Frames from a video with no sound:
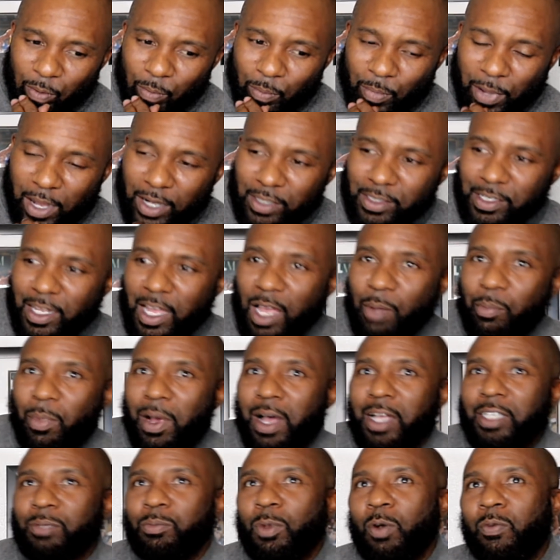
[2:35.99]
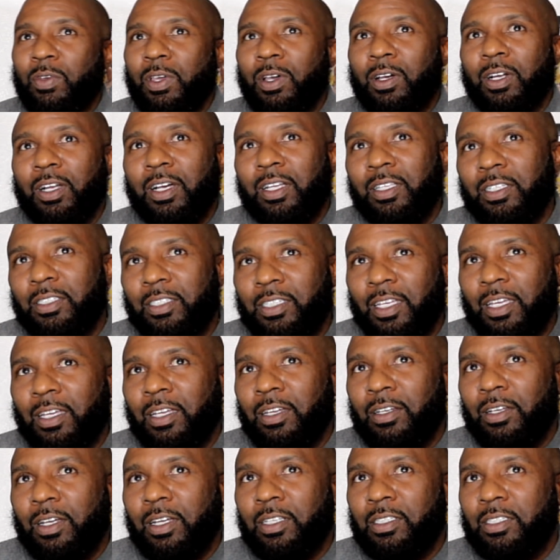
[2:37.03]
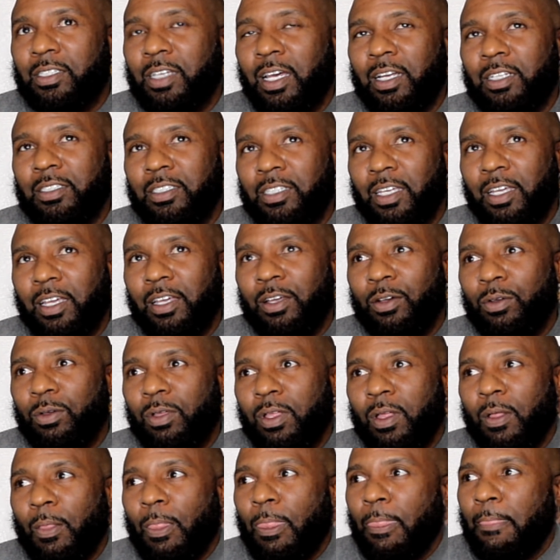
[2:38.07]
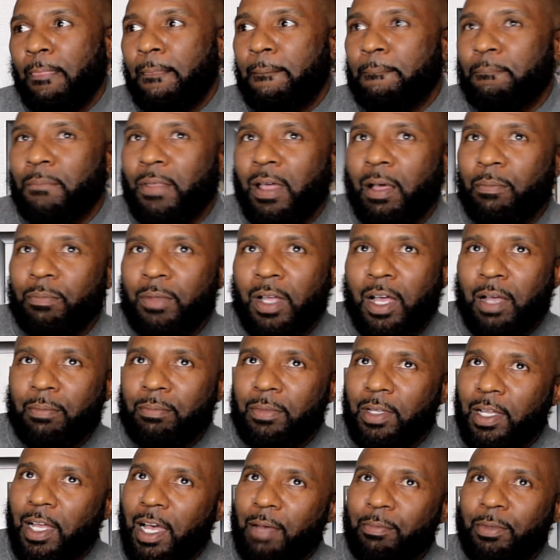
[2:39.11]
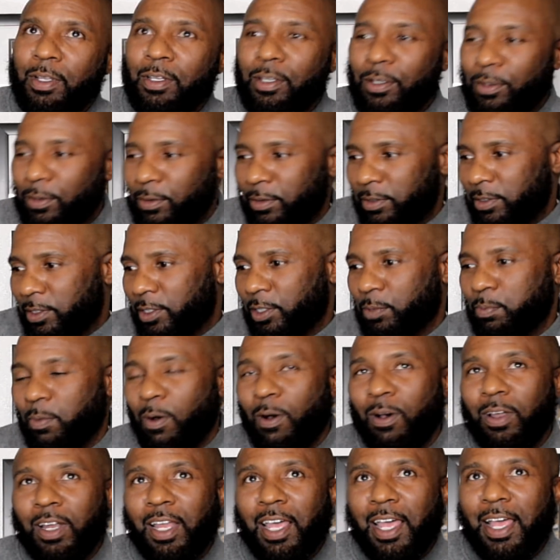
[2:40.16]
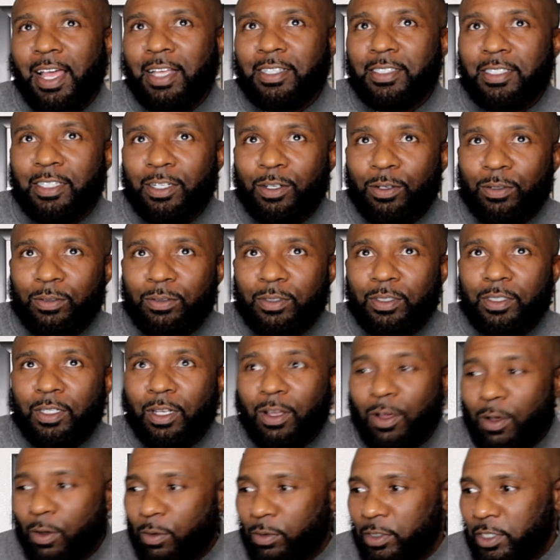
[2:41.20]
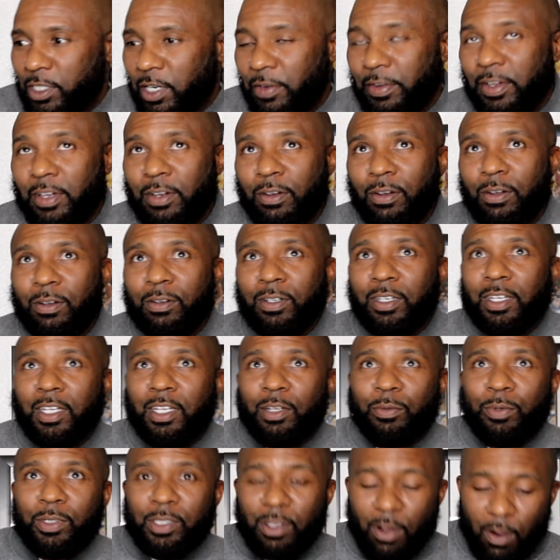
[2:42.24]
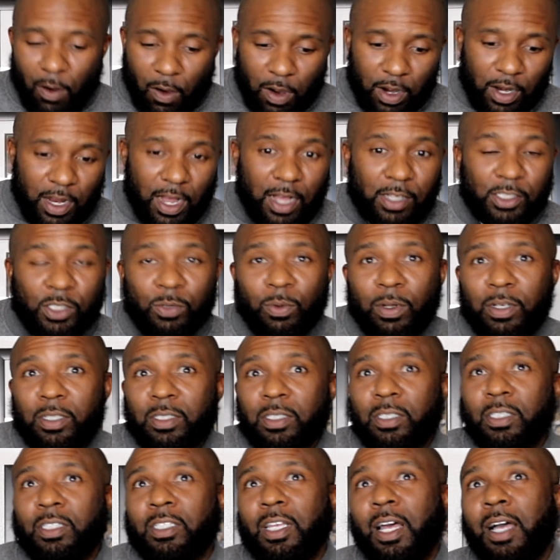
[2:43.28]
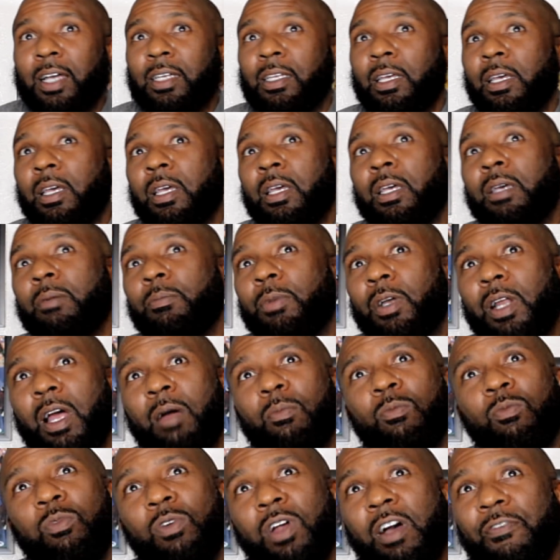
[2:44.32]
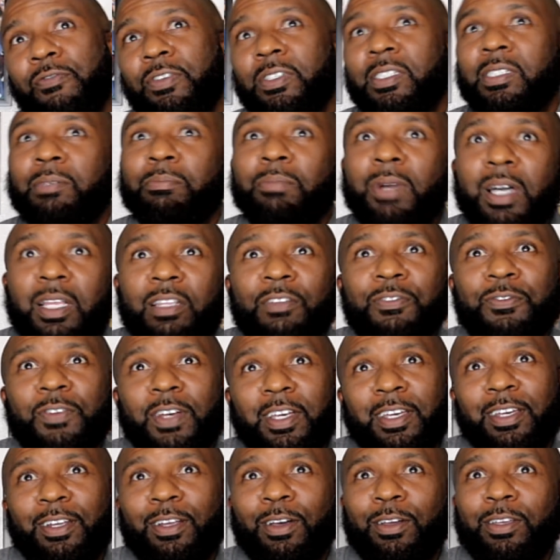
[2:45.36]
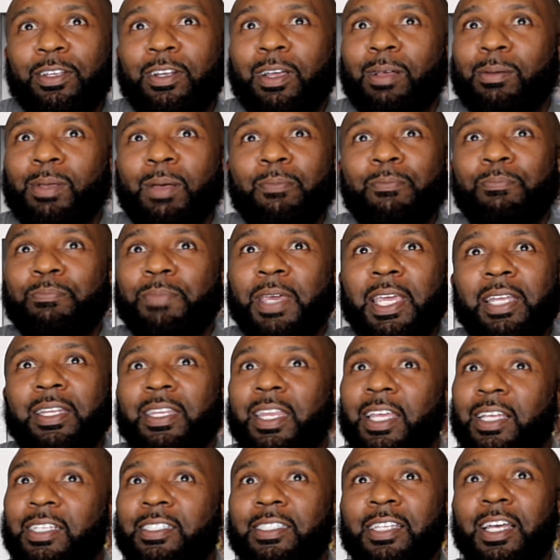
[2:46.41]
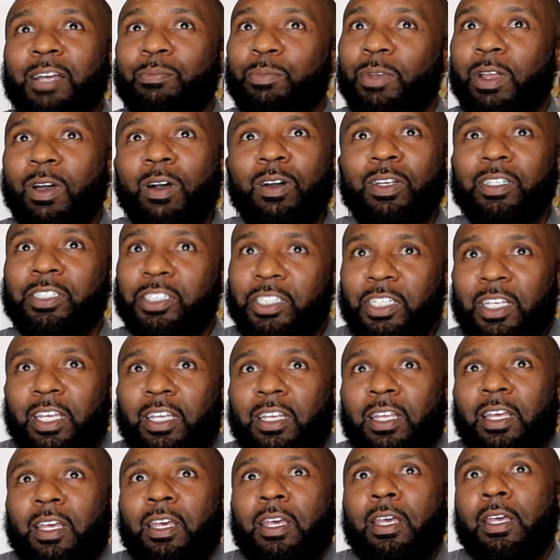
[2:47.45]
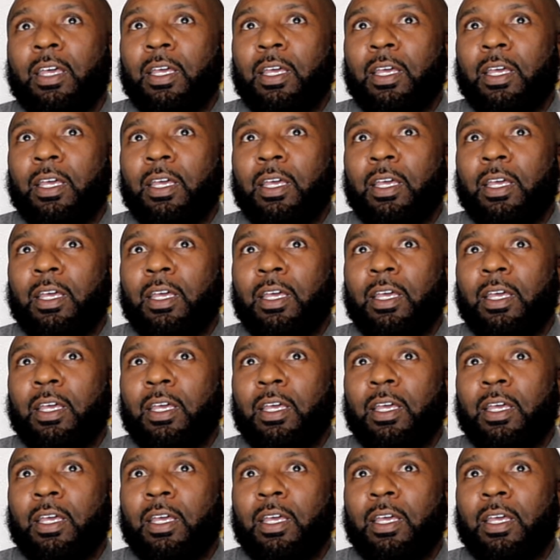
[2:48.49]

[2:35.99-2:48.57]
by the time Mom's moved me on the other side of town, I'm the little small ass, little long Jerry curl nigga with the Argyle sweaters and socks. But I'm rough as a motherfucker though. You know, I'm beating niggas up and all the shit.